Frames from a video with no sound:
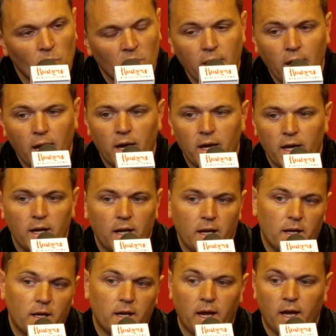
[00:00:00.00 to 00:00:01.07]
Yeah,
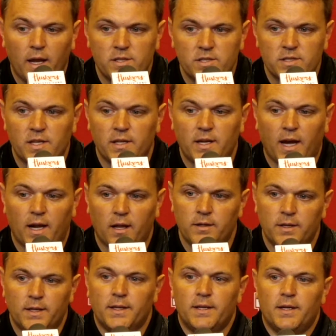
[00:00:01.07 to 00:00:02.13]
and again, it's just, it kind of
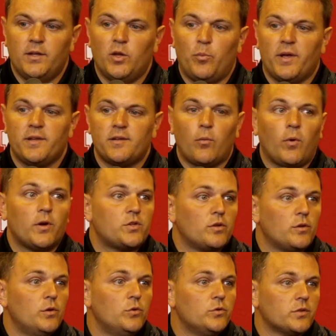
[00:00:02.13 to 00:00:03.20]
depends on what you're
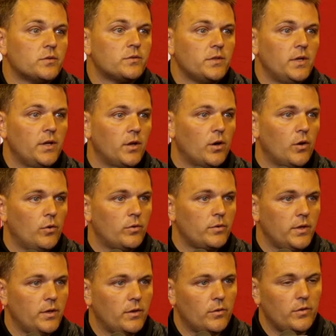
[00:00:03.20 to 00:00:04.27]
losing. You know,
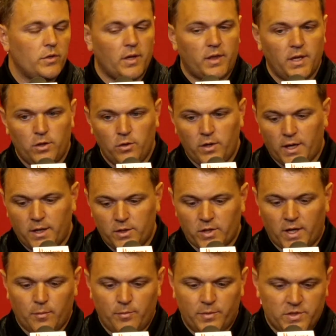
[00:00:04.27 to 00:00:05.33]
I think you kind of
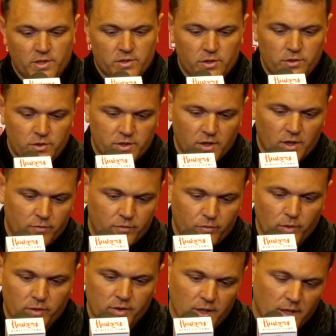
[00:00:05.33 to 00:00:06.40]
try to position yourself
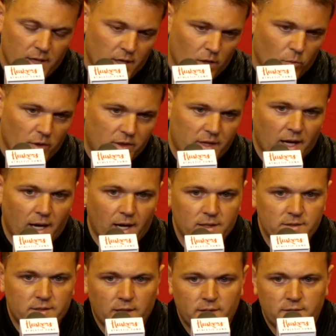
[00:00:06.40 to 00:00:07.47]
with
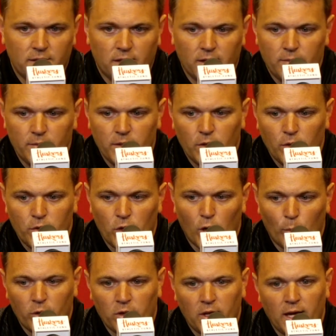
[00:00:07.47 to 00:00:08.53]
guys that, you know,
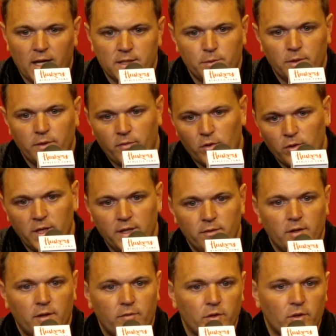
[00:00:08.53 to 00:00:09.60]
your upperclassmen, if they're
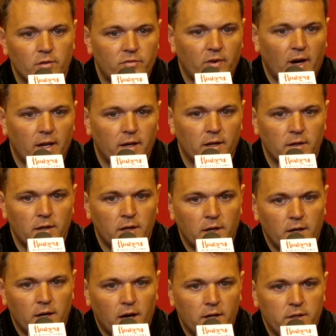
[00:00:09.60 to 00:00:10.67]
leaving, if you can find a
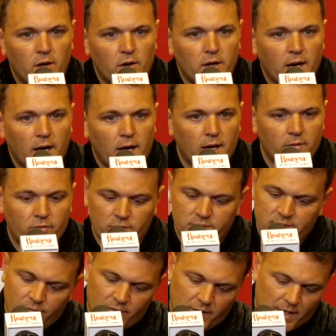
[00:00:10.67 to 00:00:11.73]
young guy,
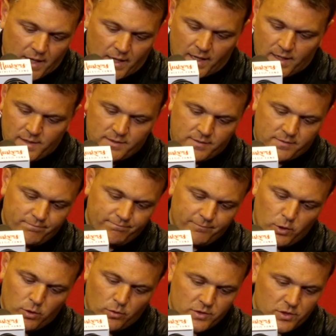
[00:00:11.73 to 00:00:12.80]
if a guy has, you know,